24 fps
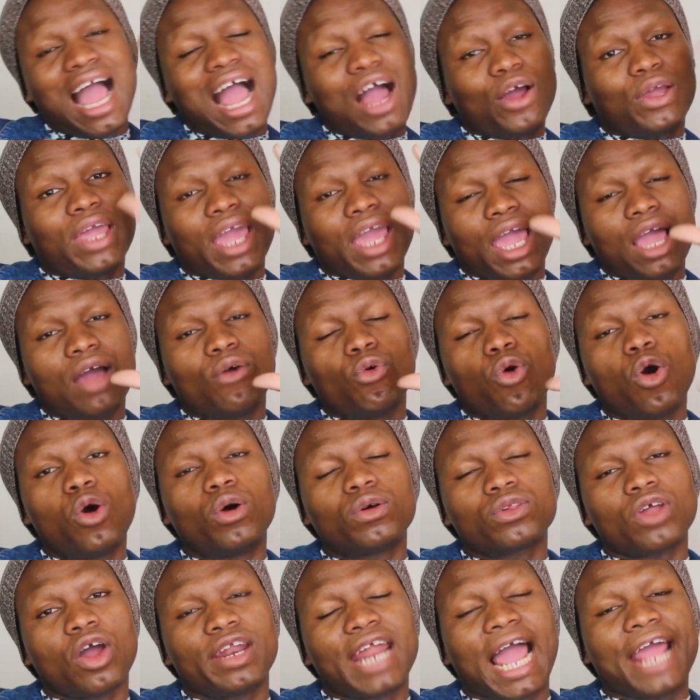Okay,
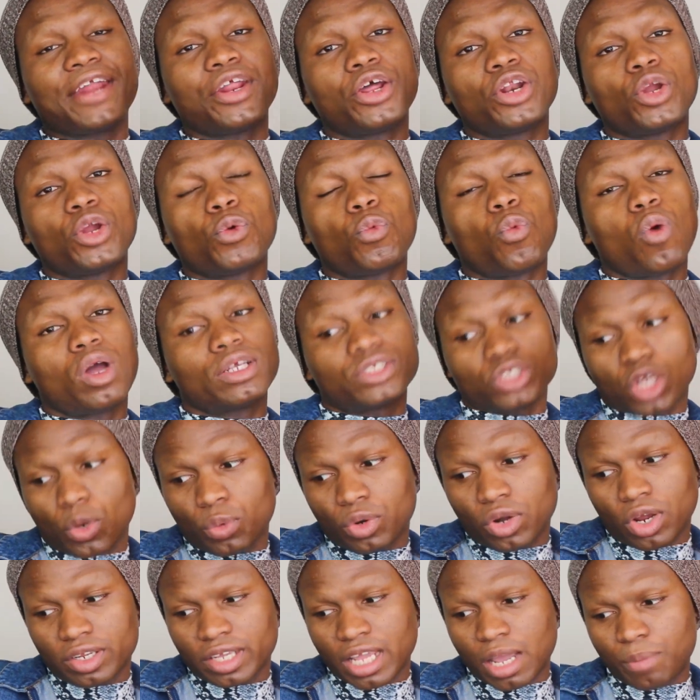hold on. I don't know what's
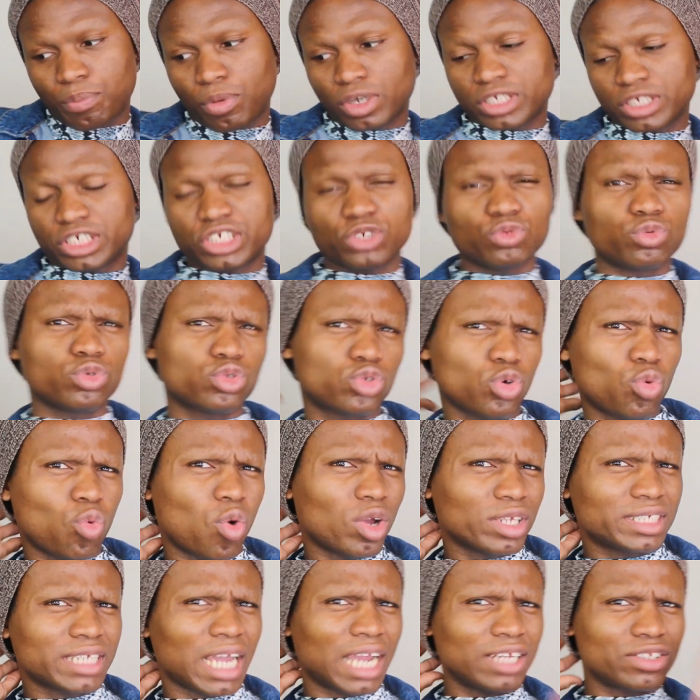going on here, but she will do
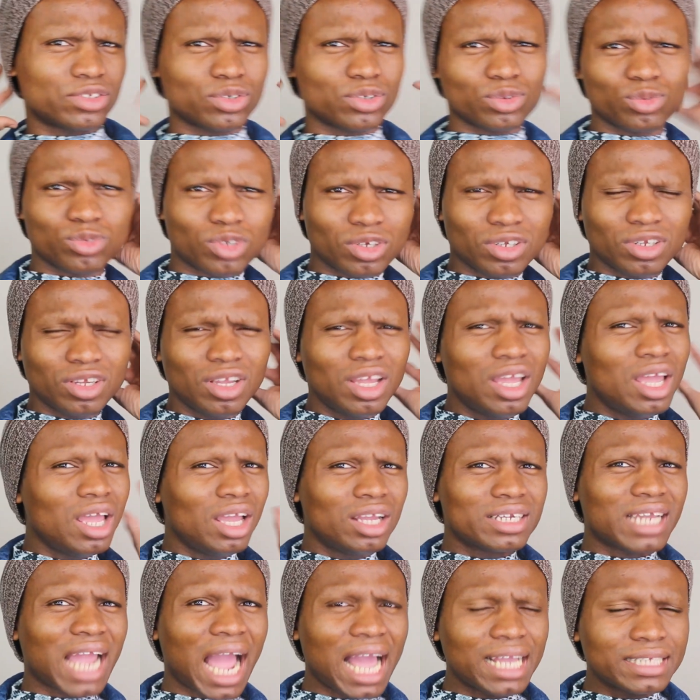one side, do the
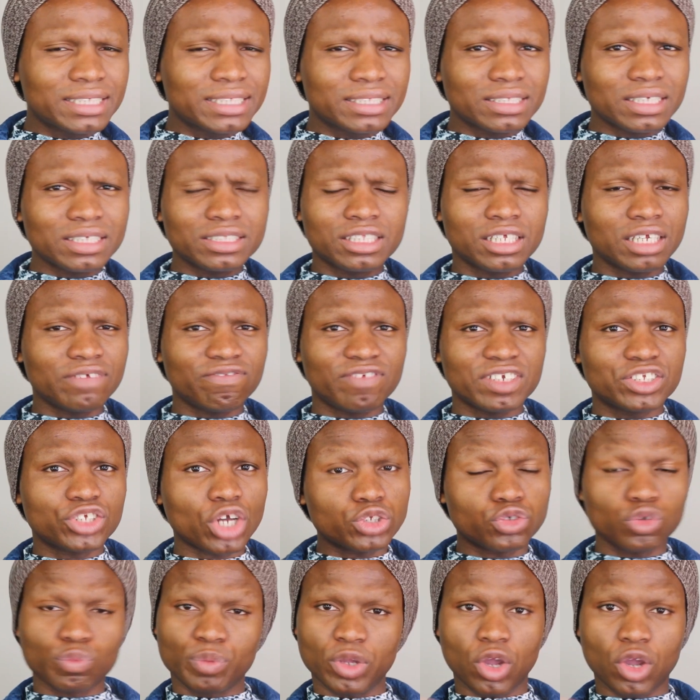guys the
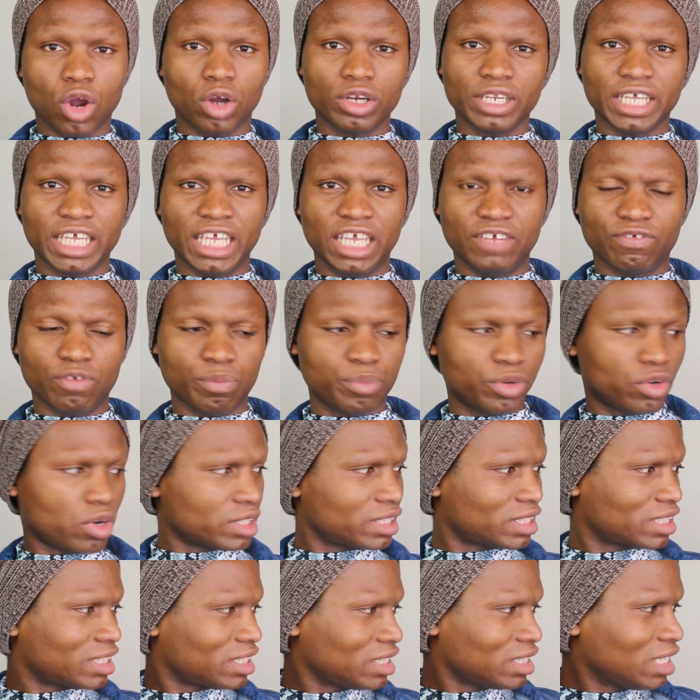results will be uneven
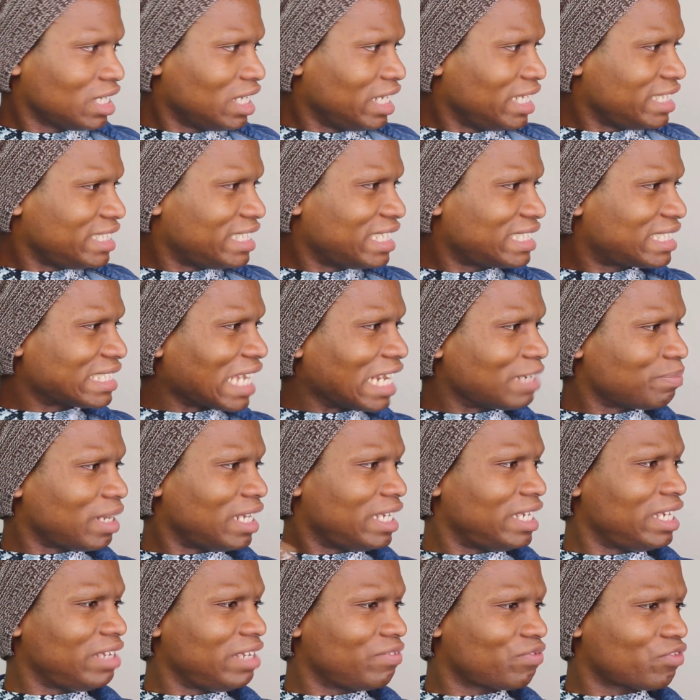because this side may
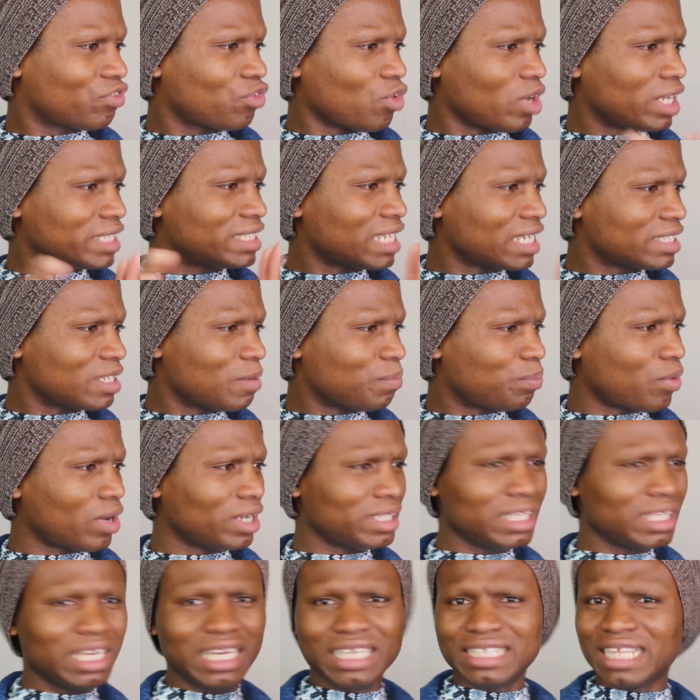lift to a certain
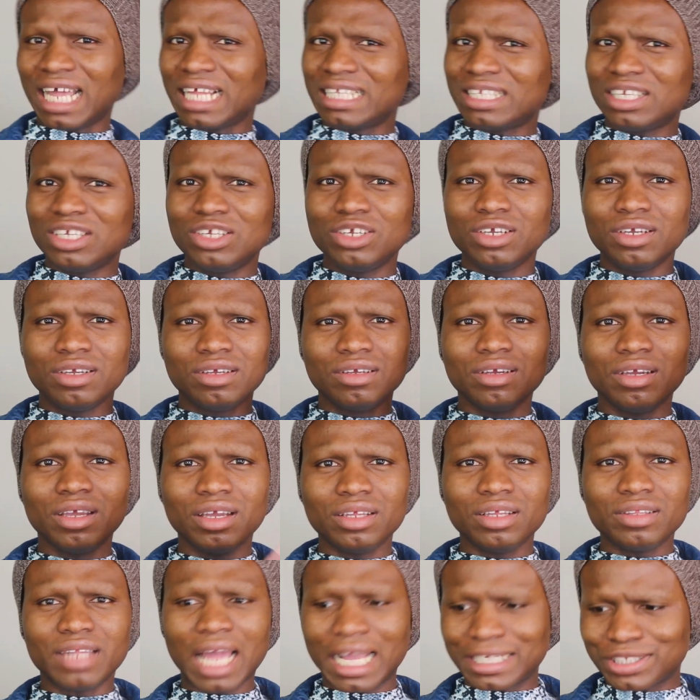point then
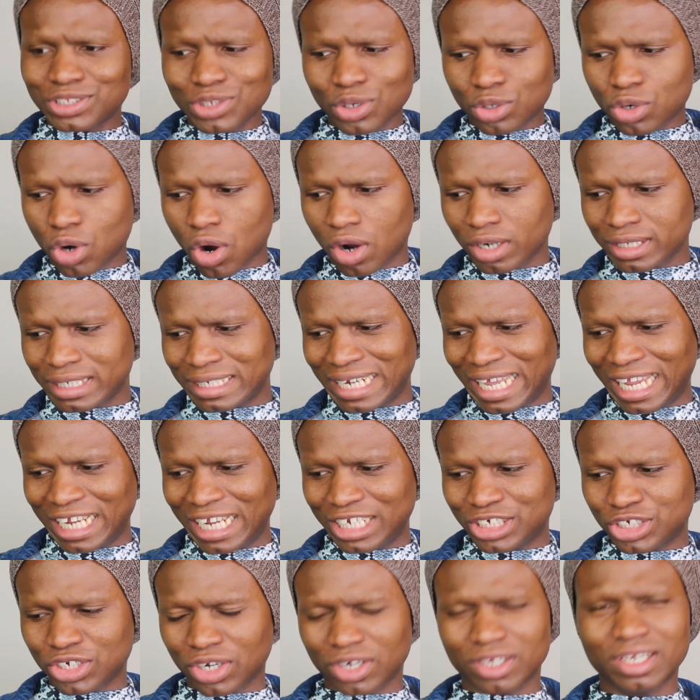there's no
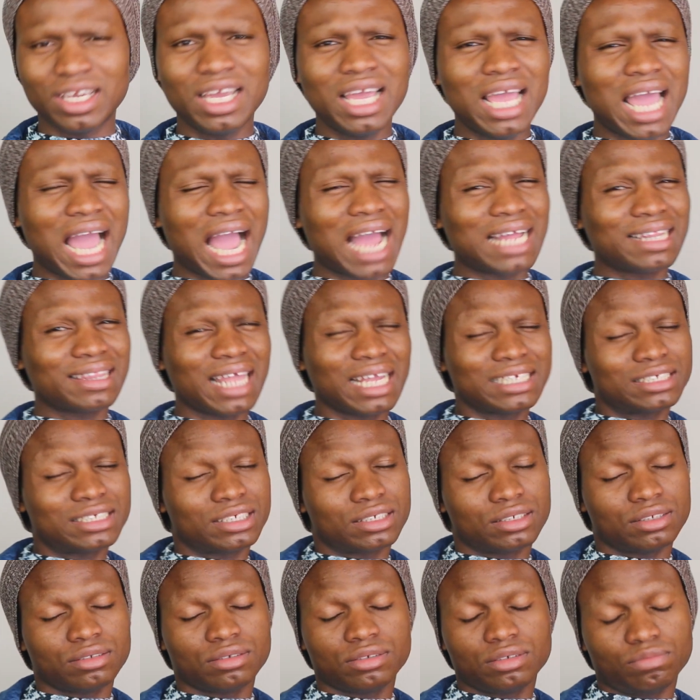coordination and then
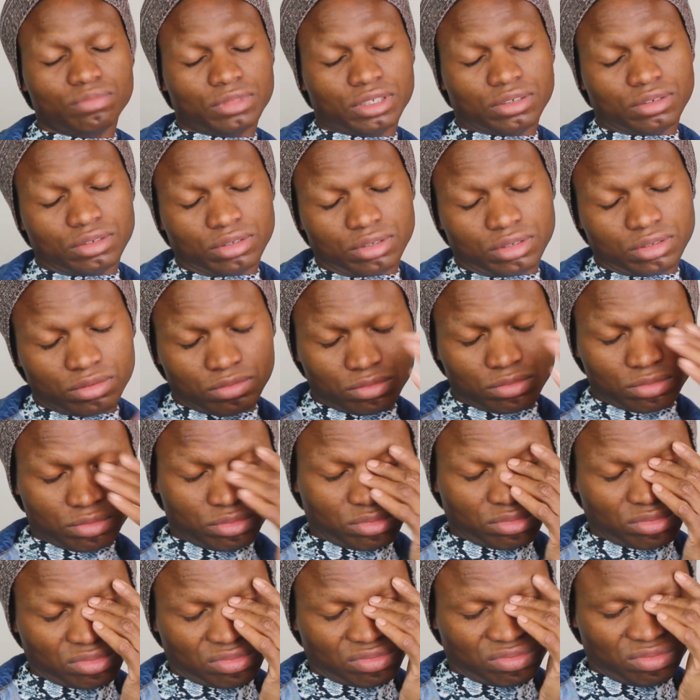she oh my
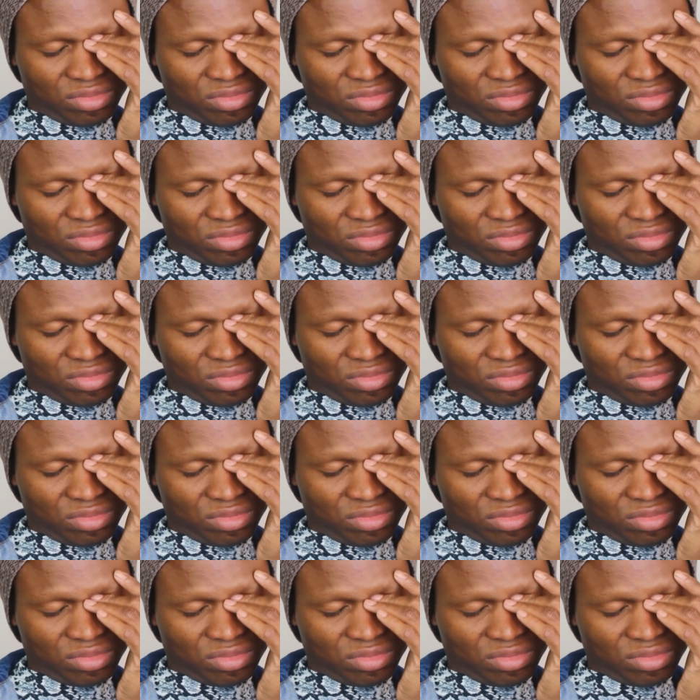god